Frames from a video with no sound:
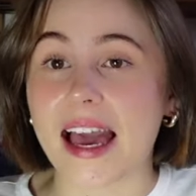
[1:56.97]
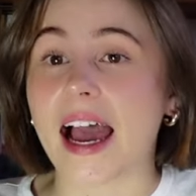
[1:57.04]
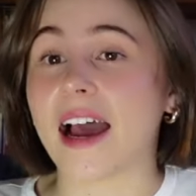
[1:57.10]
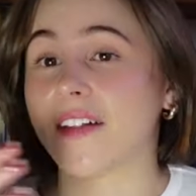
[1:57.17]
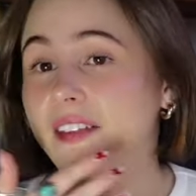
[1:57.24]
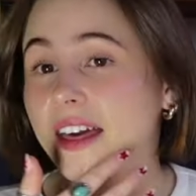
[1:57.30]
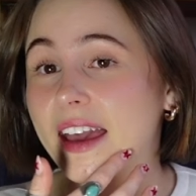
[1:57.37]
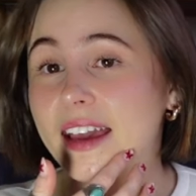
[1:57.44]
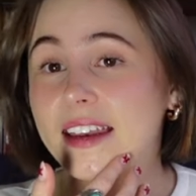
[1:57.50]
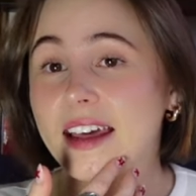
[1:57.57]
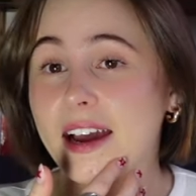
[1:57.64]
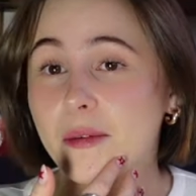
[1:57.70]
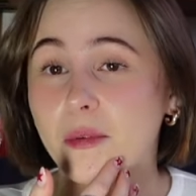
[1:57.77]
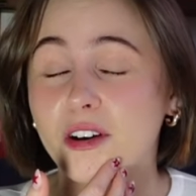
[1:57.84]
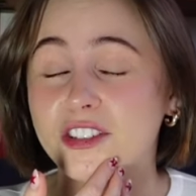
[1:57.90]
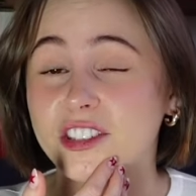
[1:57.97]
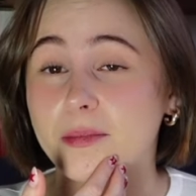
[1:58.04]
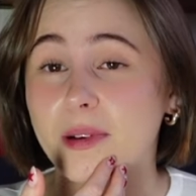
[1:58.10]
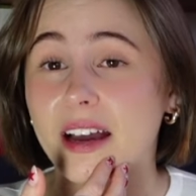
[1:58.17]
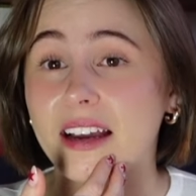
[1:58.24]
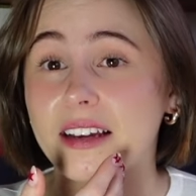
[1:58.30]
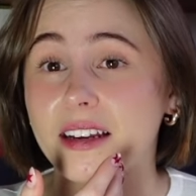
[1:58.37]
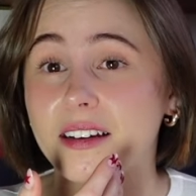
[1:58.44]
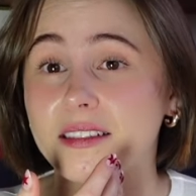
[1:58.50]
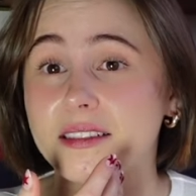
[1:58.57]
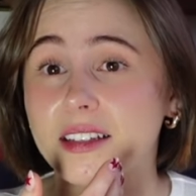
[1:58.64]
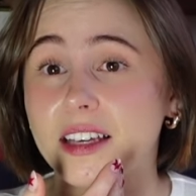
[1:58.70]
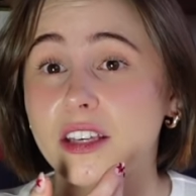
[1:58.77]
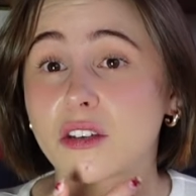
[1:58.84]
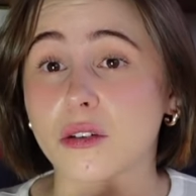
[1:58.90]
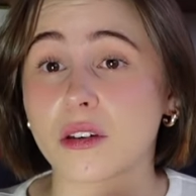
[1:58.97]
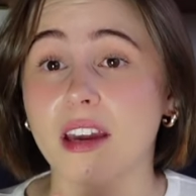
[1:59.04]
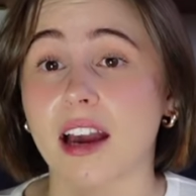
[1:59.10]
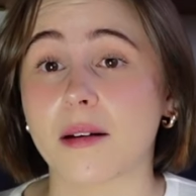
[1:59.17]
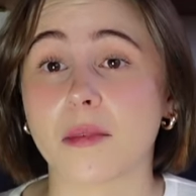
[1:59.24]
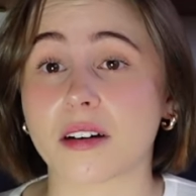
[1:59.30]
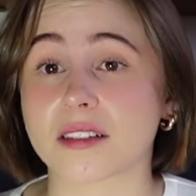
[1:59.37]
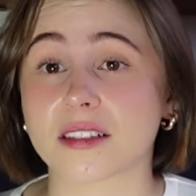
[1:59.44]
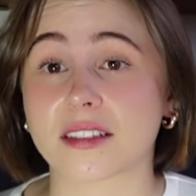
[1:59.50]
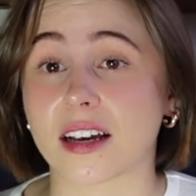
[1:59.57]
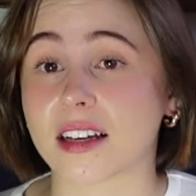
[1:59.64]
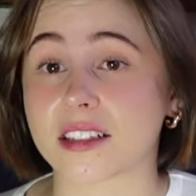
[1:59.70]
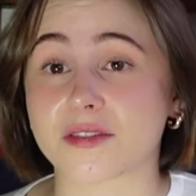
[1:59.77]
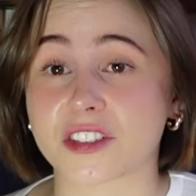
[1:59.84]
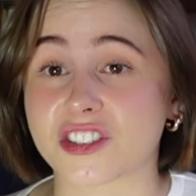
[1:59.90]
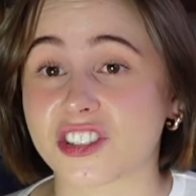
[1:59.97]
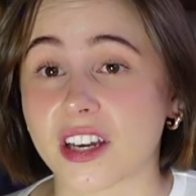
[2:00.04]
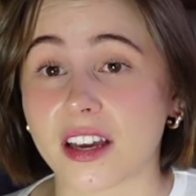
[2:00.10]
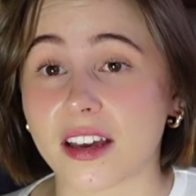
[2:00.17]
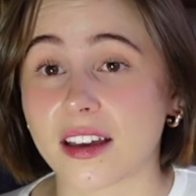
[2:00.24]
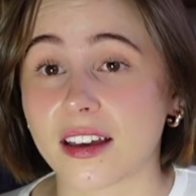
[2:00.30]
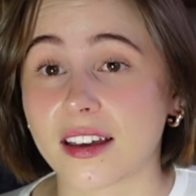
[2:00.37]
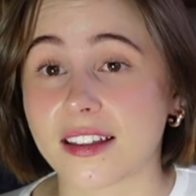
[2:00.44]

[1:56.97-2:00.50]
And then I watched it back and I was like, you can't multitask for shit.